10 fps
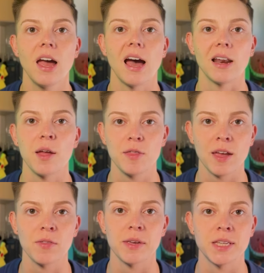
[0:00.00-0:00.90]
And I
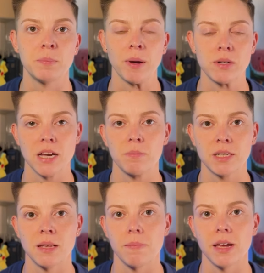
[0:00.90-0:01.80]
think this is building up
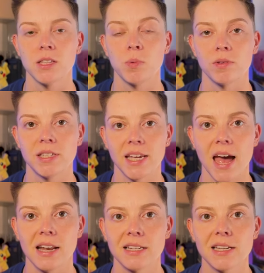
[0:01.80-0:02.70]
to something towards the
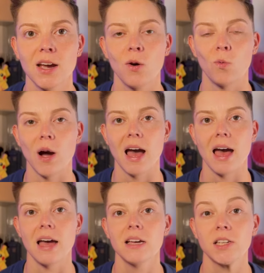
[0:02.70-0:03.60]
end
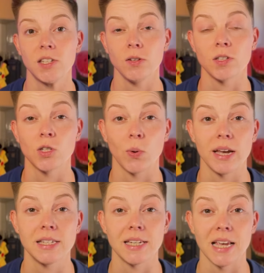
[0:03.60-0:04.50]
where Susan
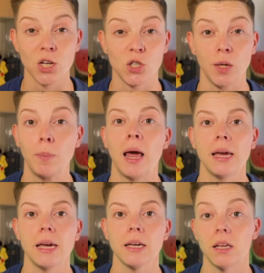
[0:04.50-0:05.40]
Twist is actually
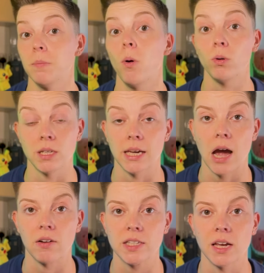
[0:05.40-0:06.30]
playing an important
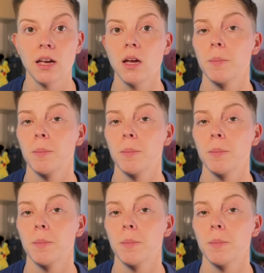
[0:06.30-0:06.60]
character,